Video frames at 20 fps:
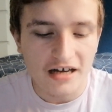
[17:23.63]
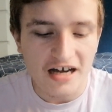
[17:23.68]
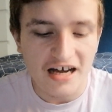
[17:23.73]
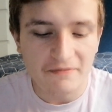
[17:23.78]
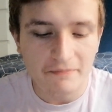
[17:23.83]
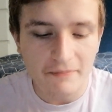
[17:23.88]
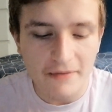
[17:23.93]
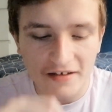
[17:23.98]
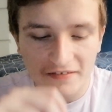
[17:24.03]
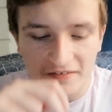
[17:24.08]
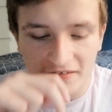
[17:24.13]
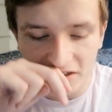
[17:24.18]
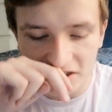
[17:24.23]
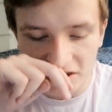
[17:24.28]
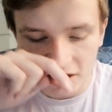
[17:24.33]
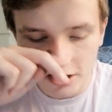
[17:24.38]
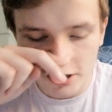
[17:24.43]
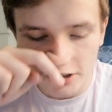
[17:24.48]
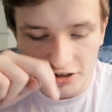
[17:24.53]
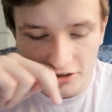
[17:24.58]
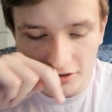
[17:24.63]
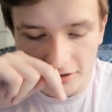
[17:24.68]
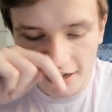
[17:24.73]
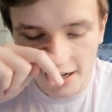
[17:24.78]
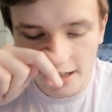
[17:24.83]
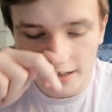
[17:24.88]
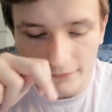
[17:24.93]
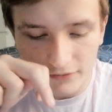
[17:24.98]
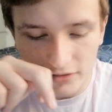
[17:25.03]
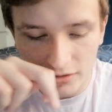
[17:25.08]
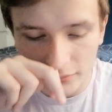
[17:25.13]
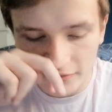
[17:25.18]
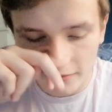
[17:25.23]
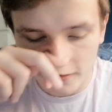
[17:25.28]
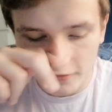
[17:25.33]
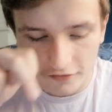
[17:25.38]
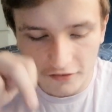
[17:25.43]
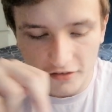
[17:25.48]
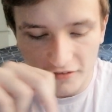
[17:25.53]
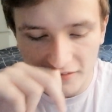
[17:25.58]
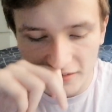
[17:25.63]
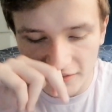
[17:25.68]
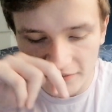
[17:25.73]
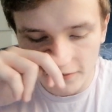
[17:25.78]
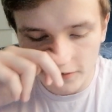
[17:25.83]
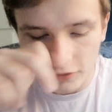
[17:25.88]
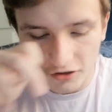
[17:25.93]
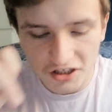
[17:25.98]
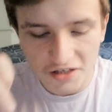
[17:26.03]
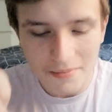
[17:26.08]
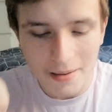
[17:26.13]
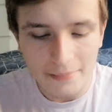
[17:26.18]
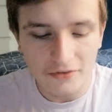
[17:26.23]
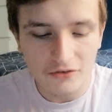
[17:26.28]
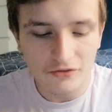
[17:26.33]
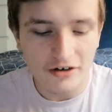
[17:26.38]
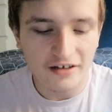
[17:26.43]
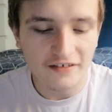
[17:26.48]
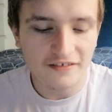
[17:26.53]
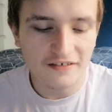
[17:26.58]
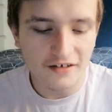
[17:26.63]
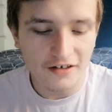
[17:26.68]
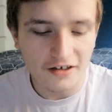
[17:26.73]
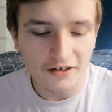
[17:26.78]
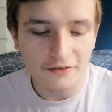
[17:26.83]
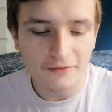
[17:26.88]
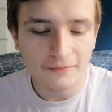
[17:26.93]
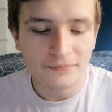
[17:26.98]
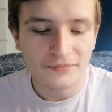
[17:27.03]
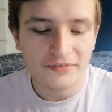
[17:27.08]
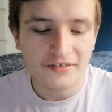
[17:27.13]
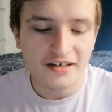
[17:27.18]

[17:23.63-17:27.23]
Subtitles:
I've messaged a lot of UK influencers and I thought you might be great too.